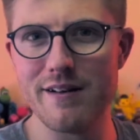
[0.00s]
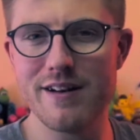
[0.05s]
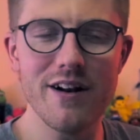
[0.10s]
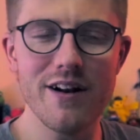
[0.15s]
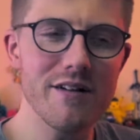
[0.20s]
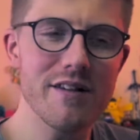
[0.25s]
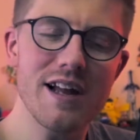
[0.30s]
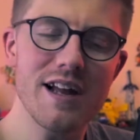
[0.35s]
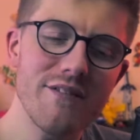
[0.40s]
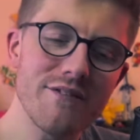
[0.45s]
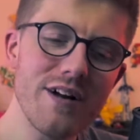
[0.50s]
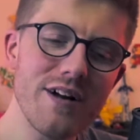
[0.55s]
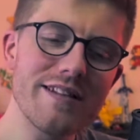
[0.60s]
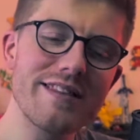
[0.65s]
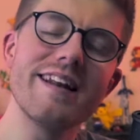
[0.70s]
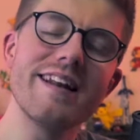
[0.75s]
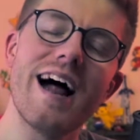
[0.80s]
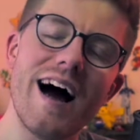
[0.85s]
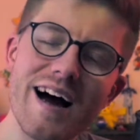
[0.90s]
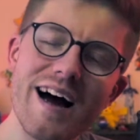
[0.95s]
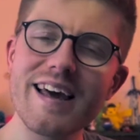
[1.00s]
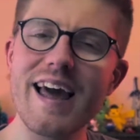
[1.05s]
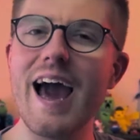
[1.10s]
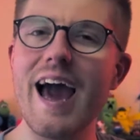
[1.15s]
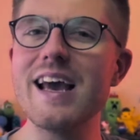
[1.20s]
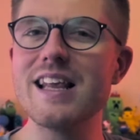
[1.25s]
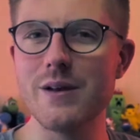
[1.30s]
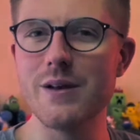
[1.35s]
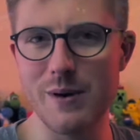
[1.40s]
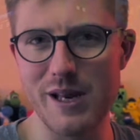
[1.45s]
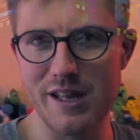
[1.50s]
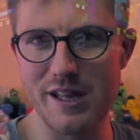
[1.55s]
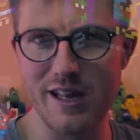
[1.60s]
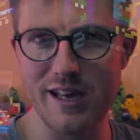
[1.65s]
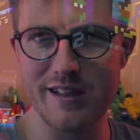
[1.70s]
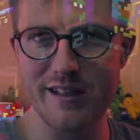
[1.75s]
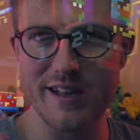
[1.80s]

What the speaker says: You know, stuff like that arcade that we've seen